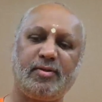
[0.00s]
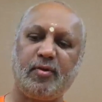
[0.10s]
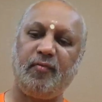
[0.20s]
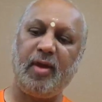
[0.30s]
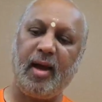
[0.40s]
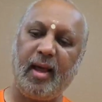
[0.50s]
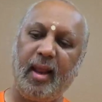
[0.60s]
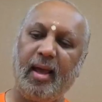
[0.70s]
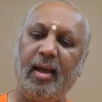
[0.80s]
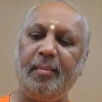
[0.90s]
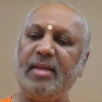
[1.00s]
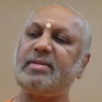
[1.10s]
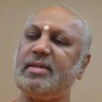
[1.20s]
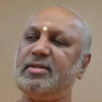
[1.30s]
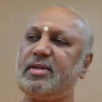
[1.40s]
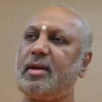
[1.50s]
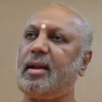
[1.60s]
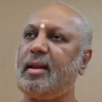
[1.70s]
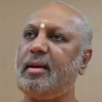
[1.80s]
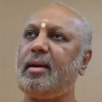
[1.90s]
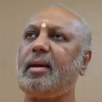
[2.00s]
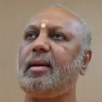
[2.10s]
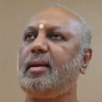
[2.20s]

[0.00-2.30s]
So Vyalaha means in general here,